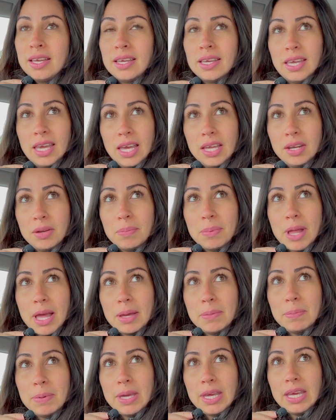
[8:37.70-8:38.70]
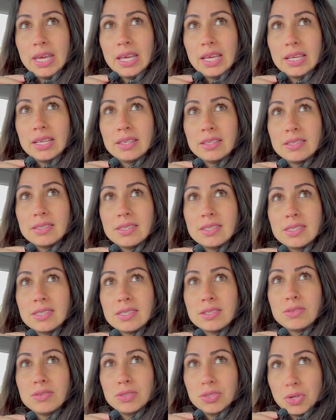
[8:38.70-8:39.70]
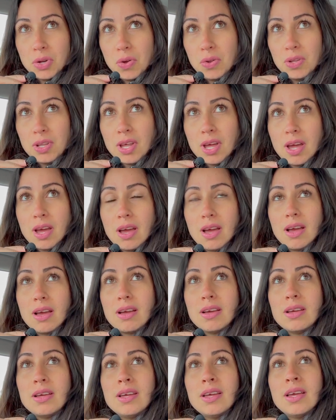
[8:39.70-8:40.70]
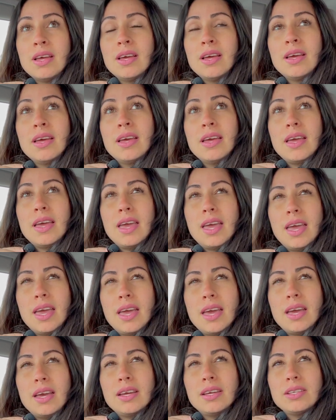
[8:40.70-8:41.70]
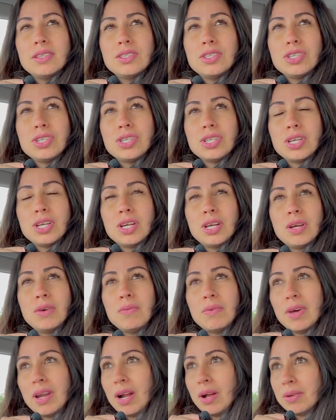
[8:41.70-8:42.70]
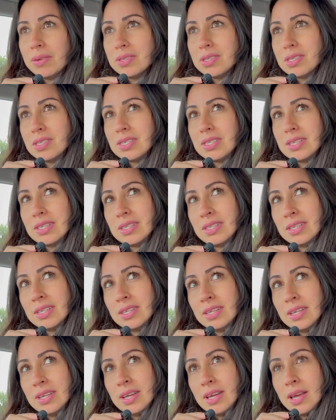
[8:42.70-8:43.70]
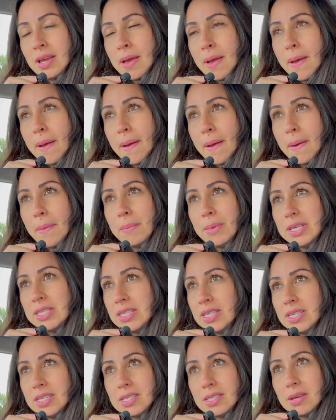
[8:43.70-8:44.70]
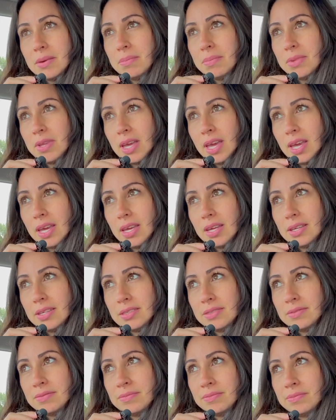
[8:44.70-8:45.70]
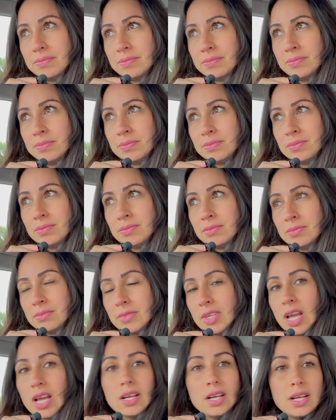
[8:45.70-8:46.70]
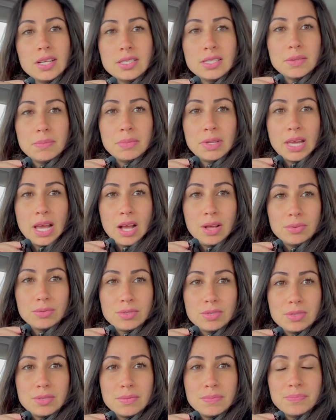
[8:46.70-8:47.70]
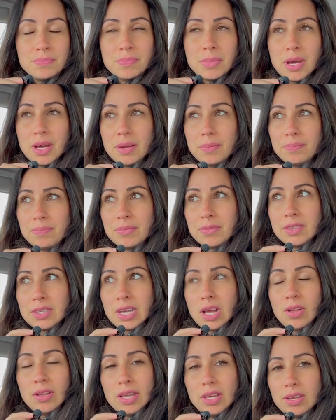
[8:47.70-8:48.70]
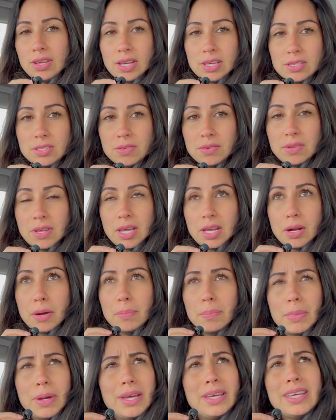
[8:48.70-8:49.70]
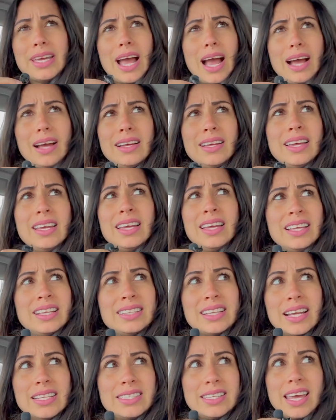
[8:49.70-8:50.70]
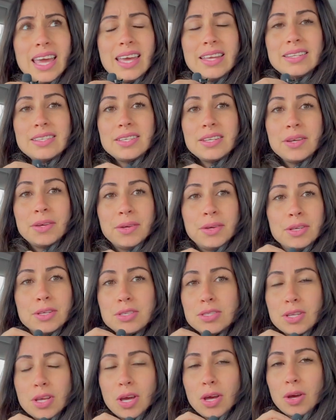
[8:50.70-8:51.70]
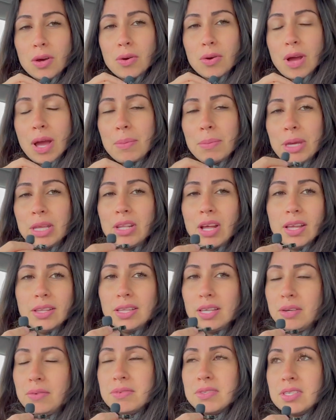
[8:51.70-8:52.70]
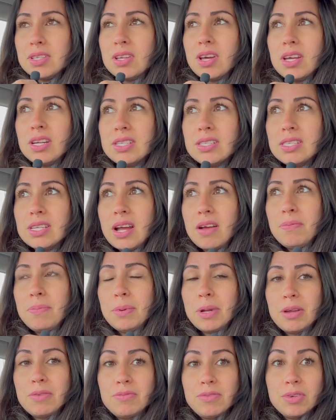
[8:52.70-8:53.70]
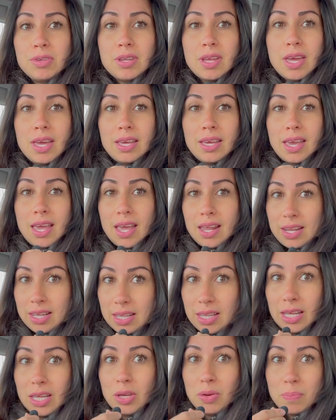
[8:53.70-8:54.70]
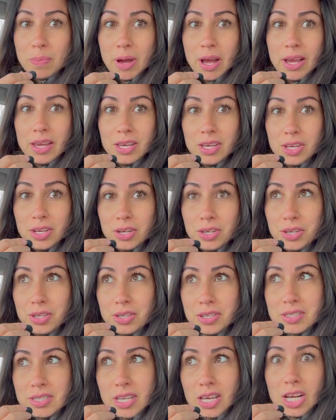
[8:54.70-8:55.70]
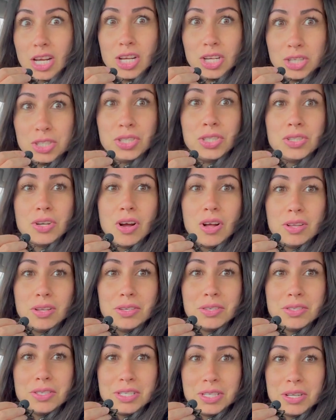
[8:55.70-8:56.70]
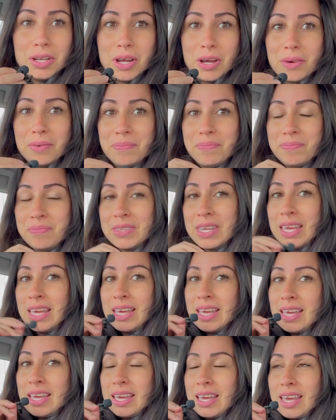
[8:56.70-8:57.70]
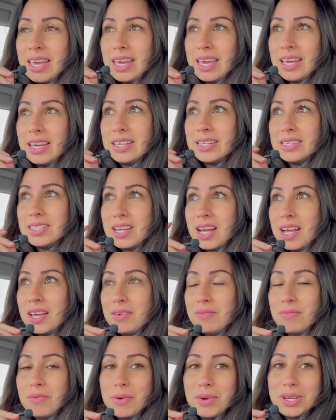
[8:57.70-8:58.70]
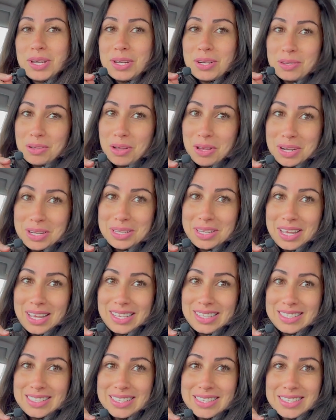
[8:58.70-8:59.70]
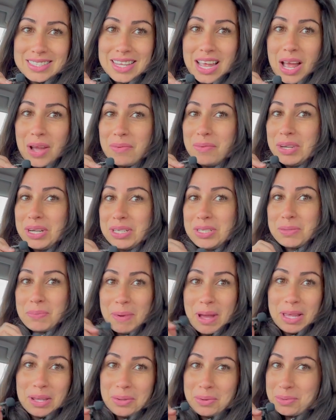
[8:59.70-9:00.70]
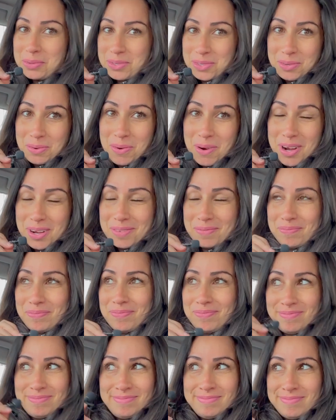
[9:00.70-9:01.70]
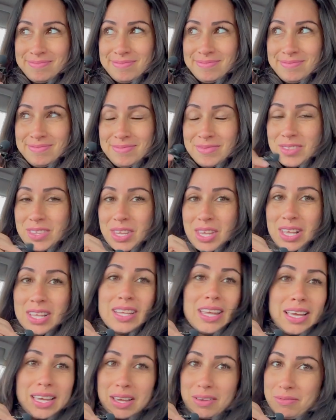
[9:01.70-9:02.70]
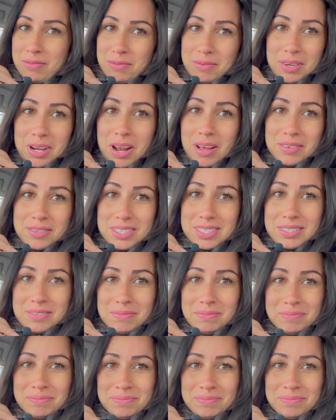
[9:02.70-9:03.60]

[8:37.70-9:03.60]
can of black beans, granola, and what else? I'm missing something. I got something else, but I'll let you guys know later. But yeah, that's it. So, I mean, not that it was a lot of stuff, but I feel like anything you buy here is like a $100, you know? And I avoided a lot of things because I wanted to buy the whole store, like everyone else.